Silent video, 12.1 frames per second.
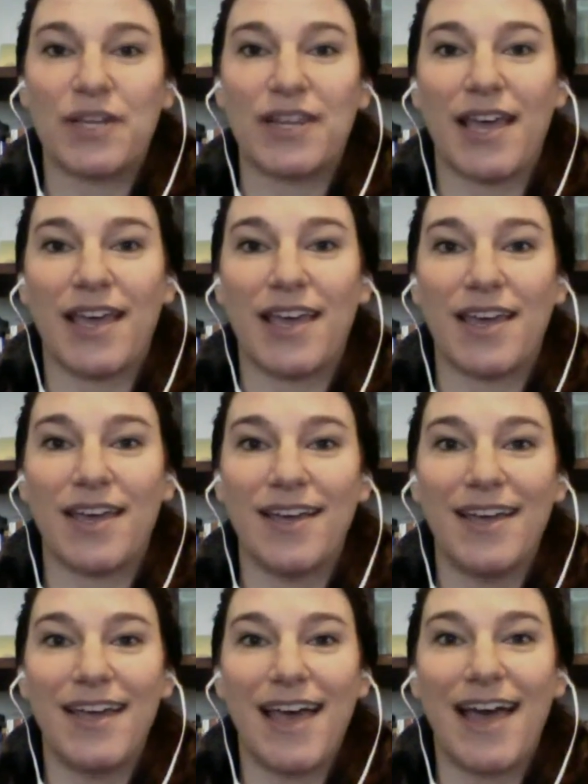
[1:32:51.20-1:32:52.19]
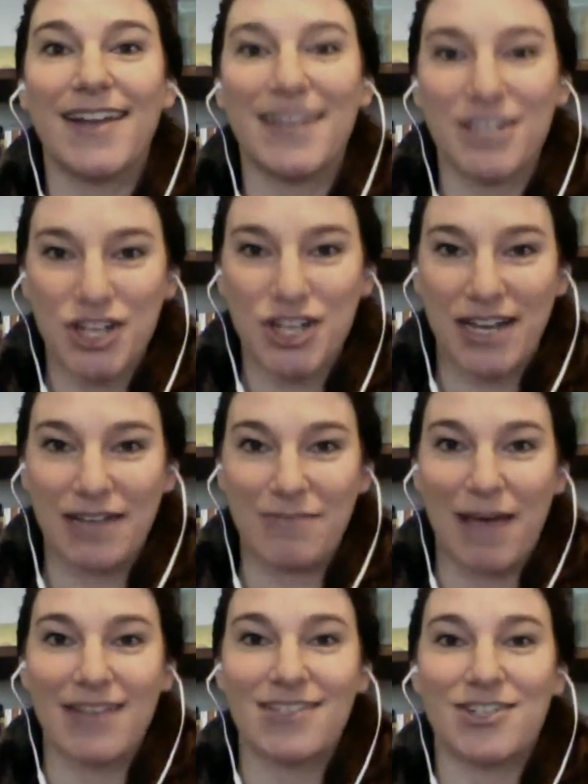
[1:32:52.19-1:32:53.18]
an initiating
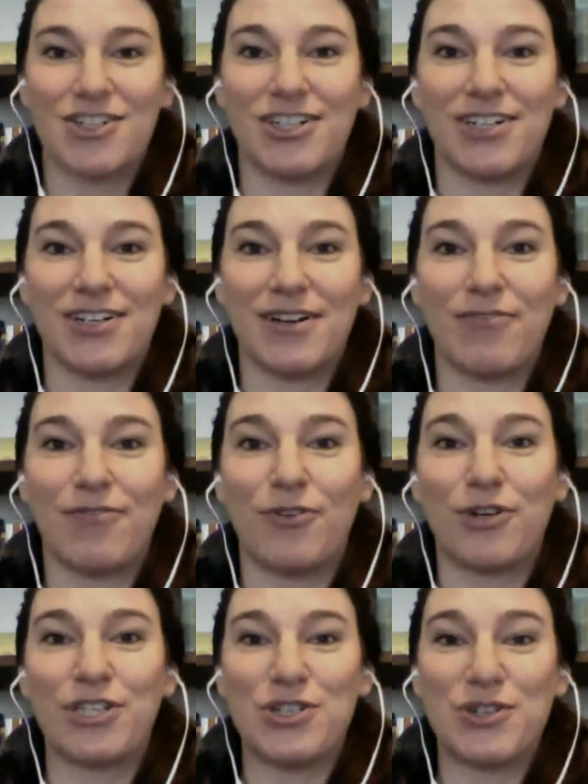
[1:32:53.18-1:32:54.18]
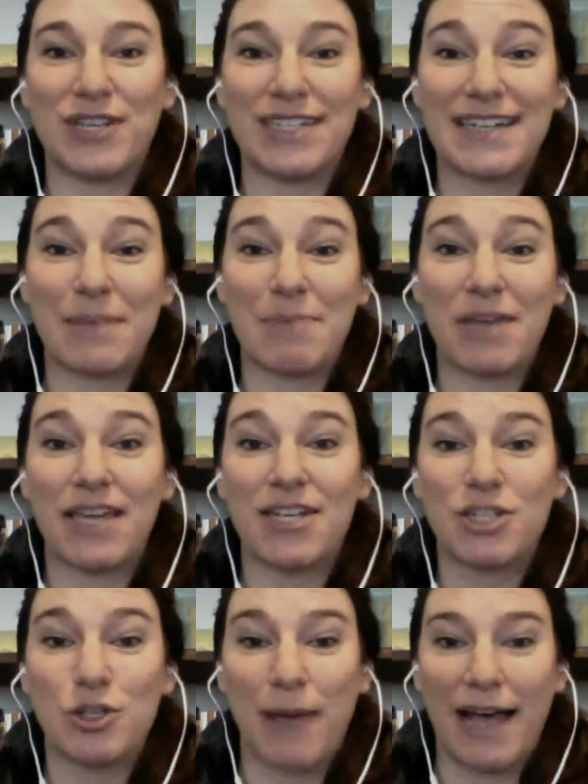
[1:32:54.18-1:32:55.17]
master for students stepping
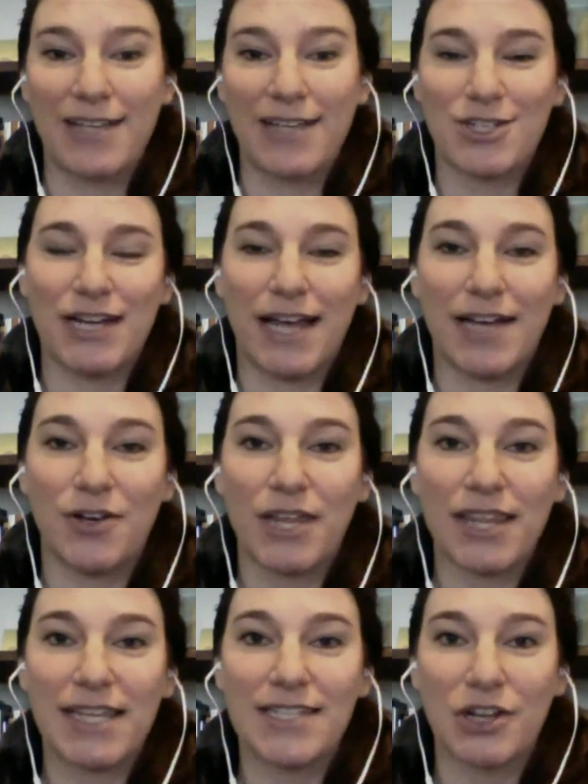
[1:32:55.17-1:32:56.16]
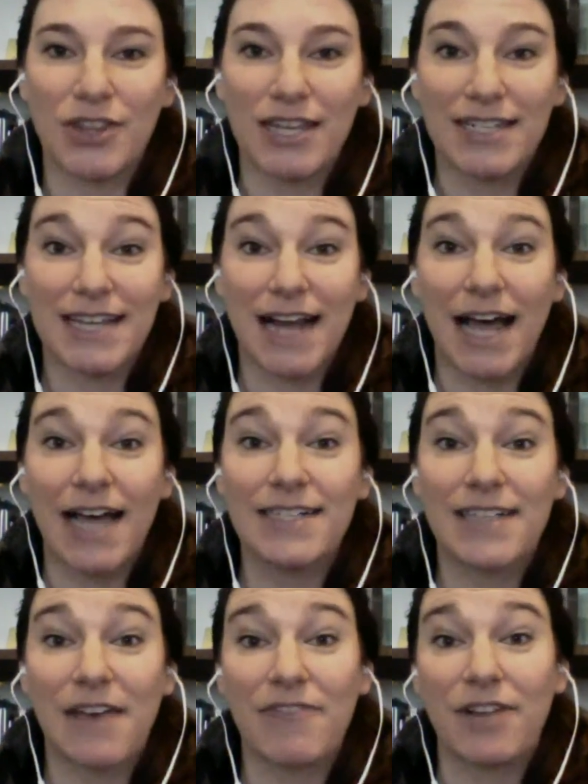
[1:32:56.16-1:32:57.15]
into mastery. I know that these are things that I
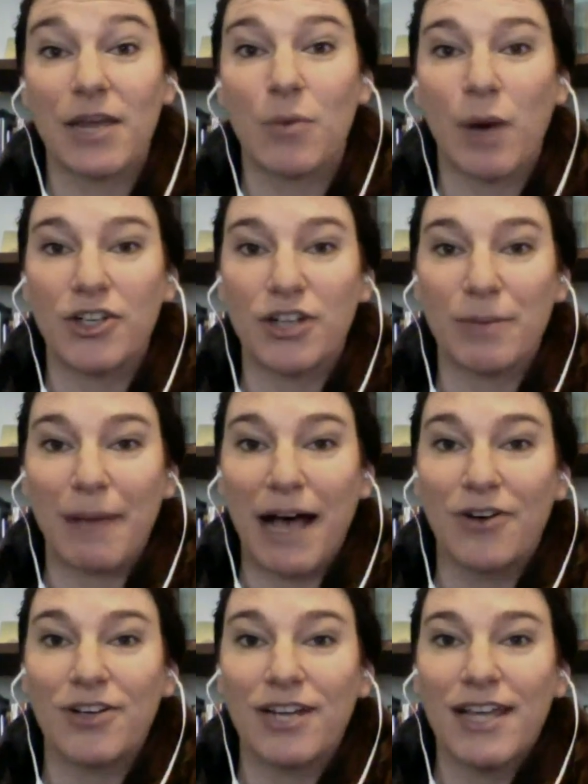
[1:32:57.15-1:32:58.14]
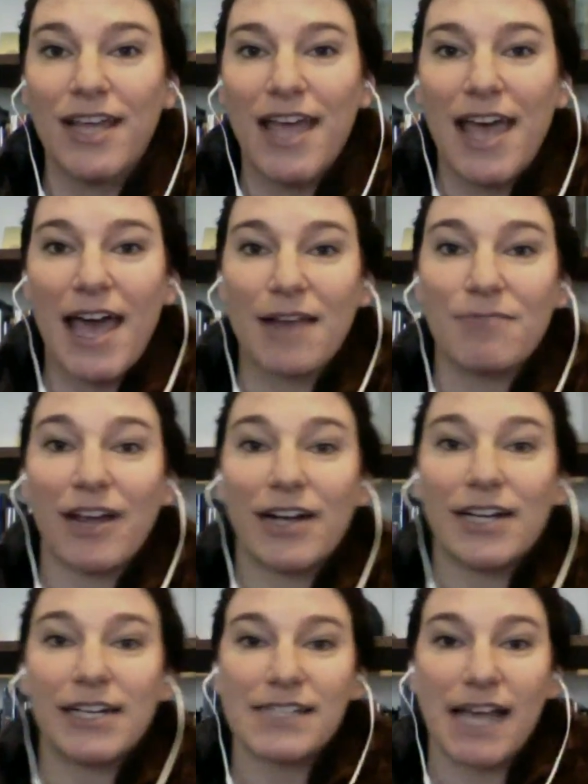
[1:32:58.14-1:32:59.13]
definitely wonder about, and I'm
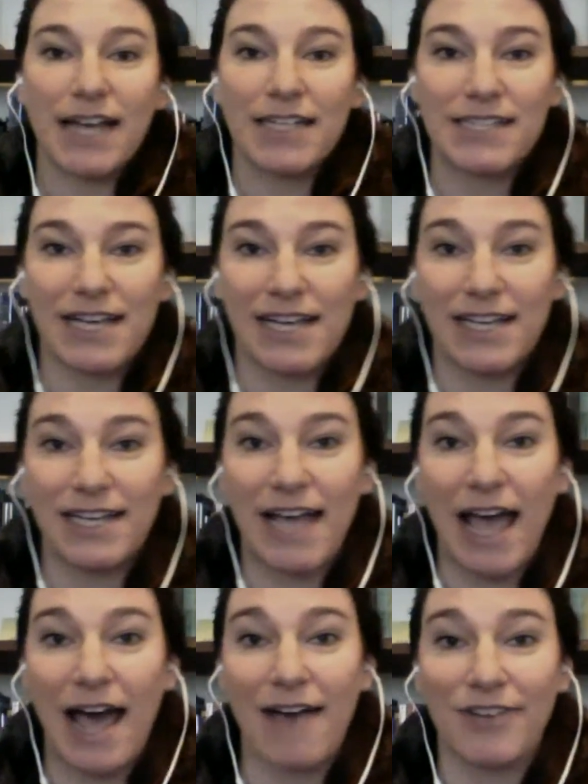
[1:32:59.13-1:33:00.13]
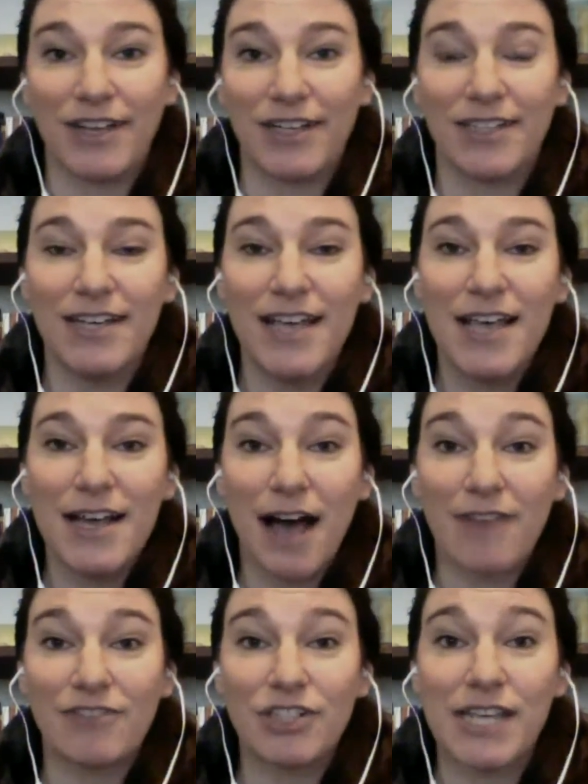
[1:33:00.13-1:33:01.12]
very excited to have a
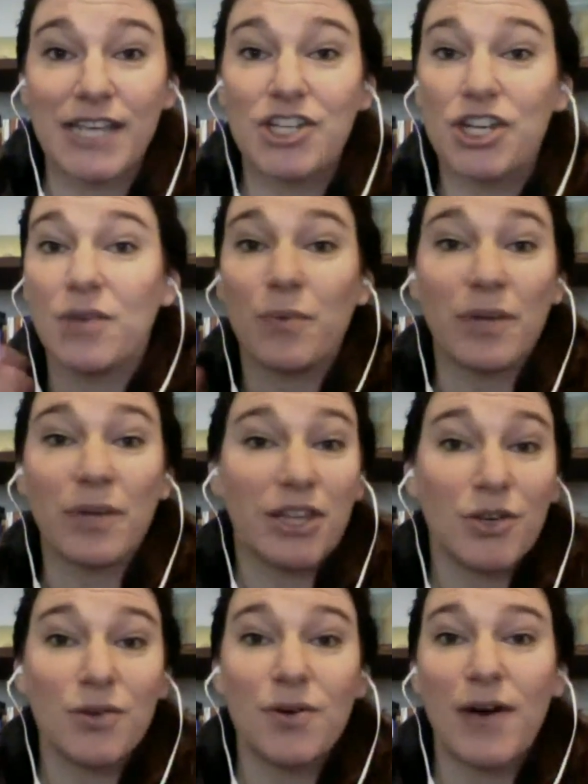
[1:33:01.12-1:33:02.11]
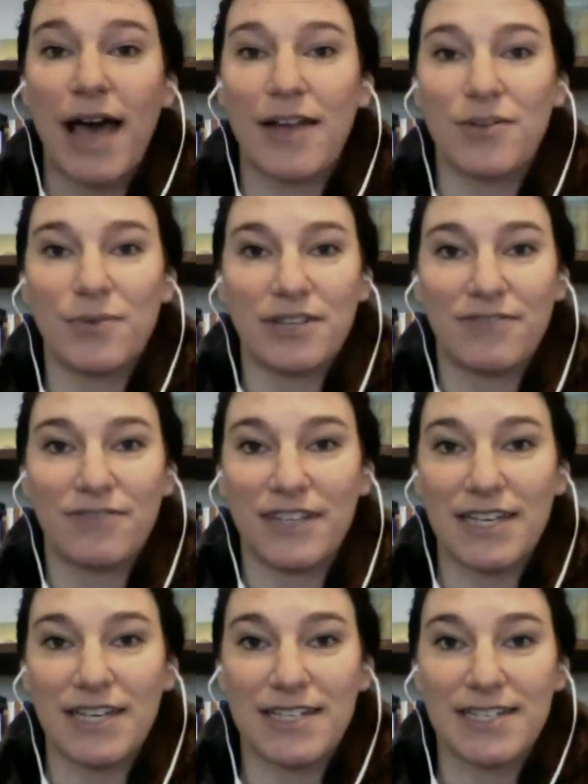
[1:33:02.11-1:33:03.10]
conversation with you and with
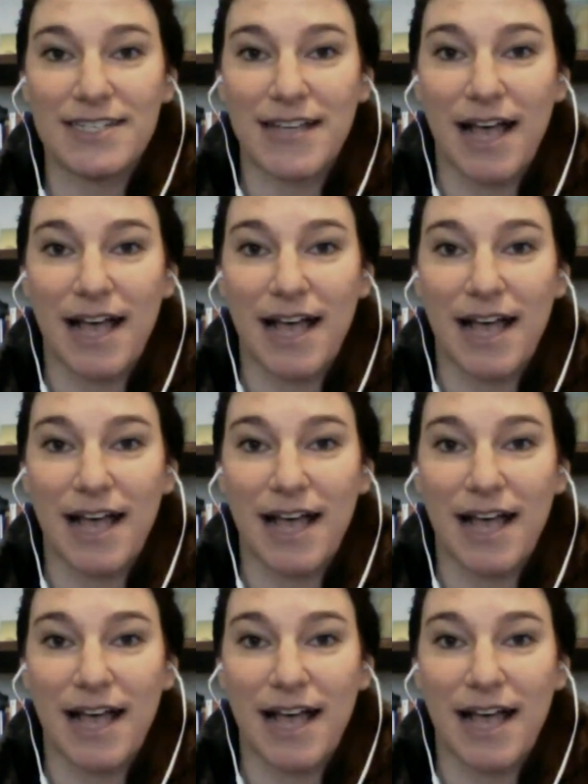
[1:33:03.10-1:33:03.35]
Phyllis